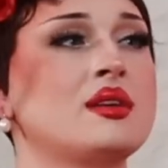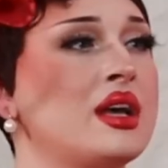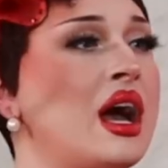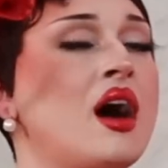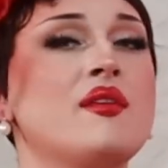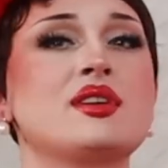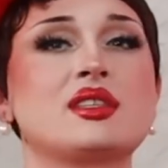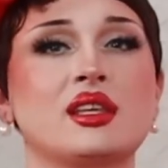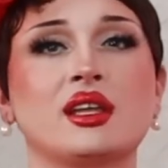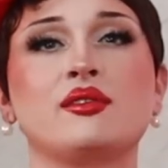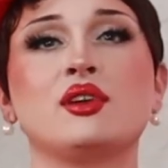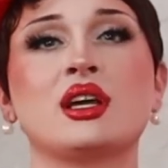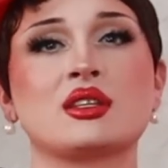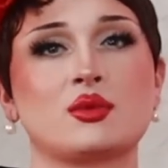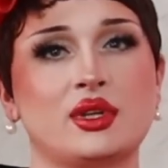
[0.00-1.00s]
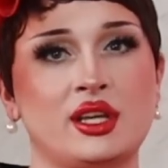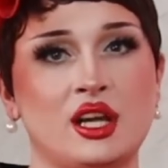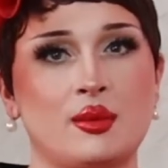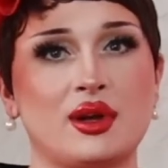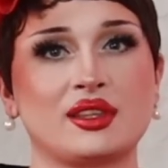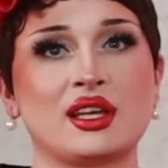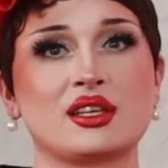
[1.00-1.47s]
obviously, if you guys want to hear
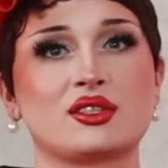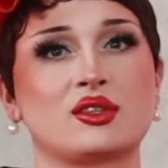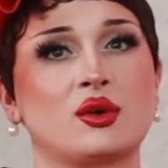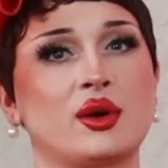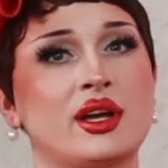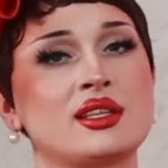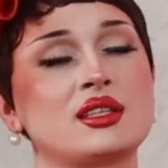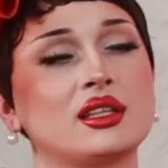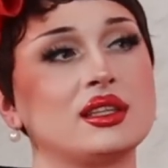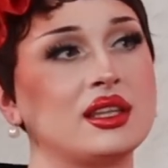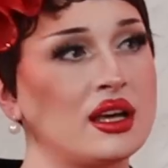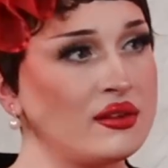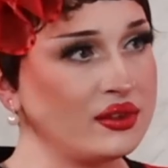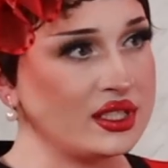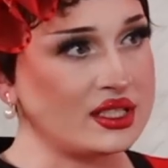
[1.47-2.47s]
about that story, it's a lovely